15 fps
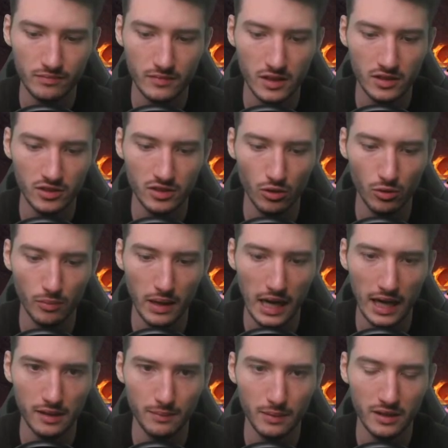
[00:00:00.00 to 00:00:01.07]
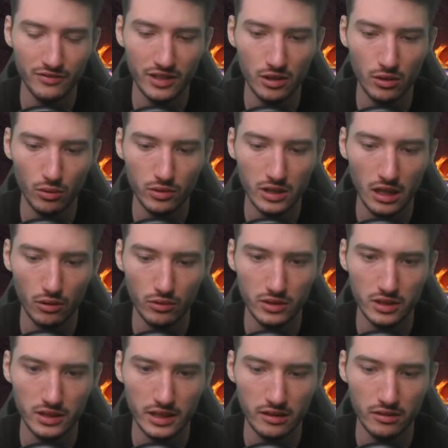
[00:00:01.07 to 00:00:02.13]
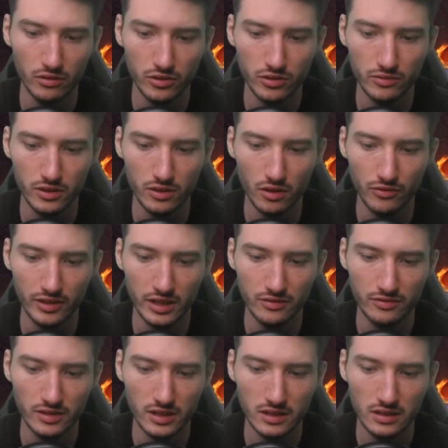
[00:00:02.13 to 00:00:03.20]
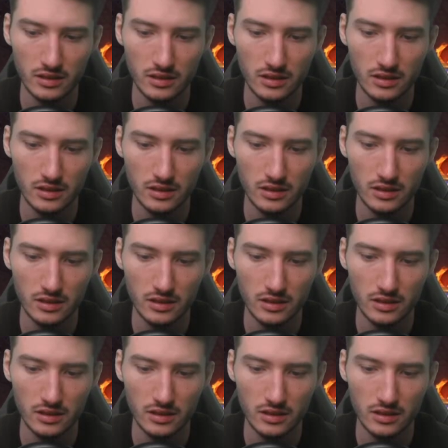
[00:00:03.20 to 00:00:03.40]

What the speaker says: It's so bad. But if I don't counter, they can also resolve anything.